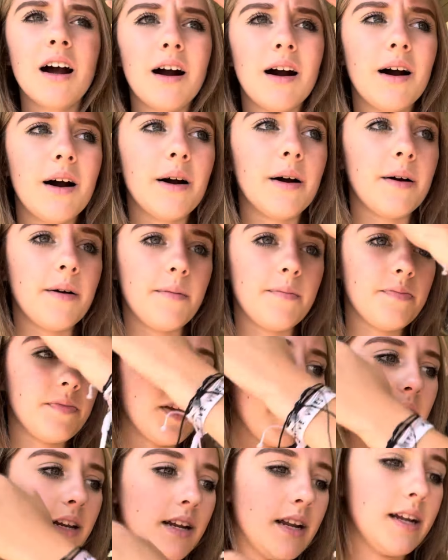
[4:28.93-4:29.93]
Um,
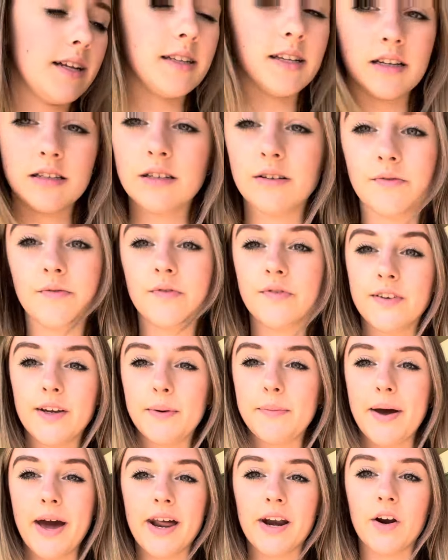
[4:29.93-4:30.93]
and it doesn't feel
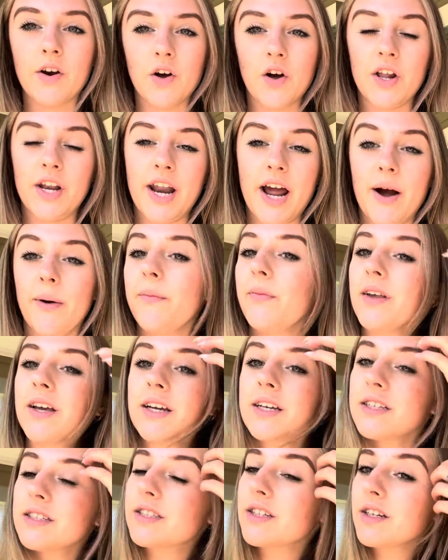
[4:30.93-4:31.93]
bad at all now.
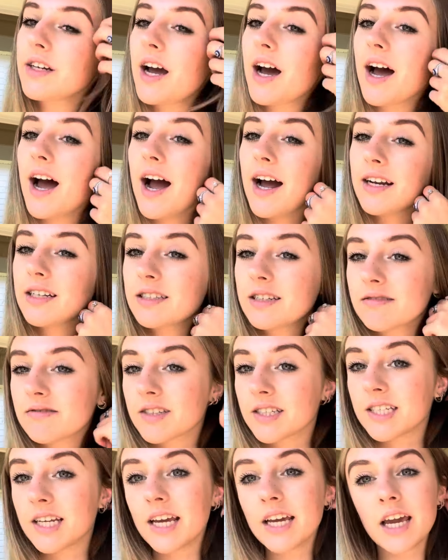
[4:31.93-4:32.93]
So yeah, I just have
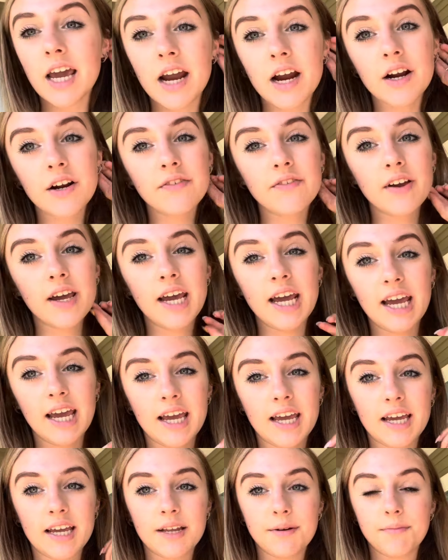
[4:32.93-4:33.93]
to take care of it
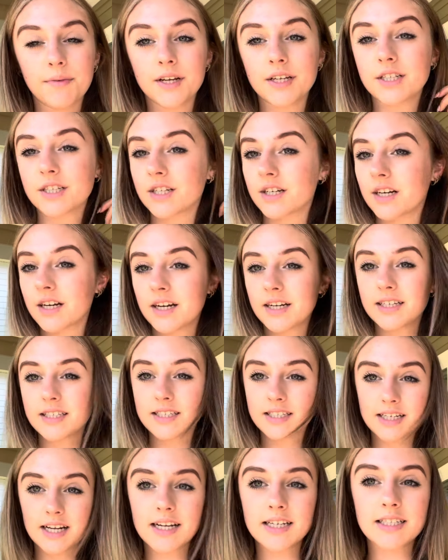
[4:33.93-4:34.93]
and make sure it
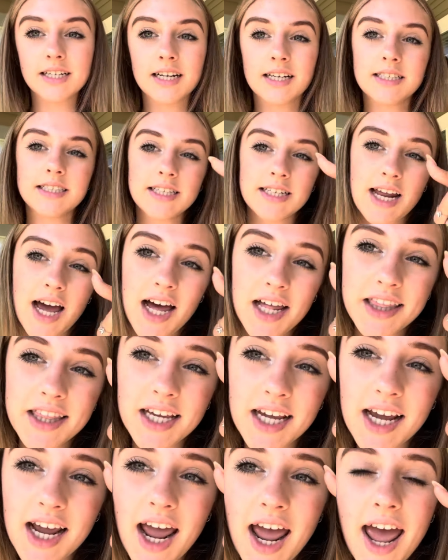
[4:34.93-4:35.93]
stays nice and
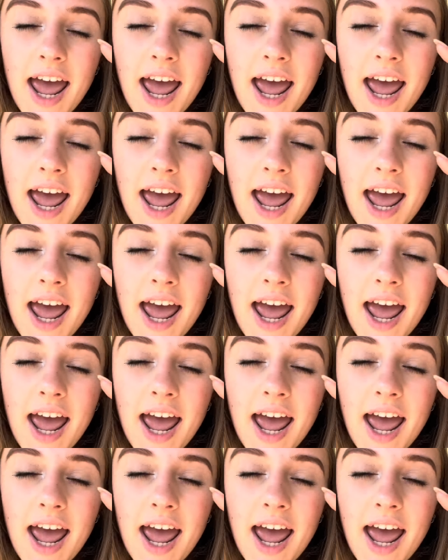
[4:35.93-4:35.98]
healthy.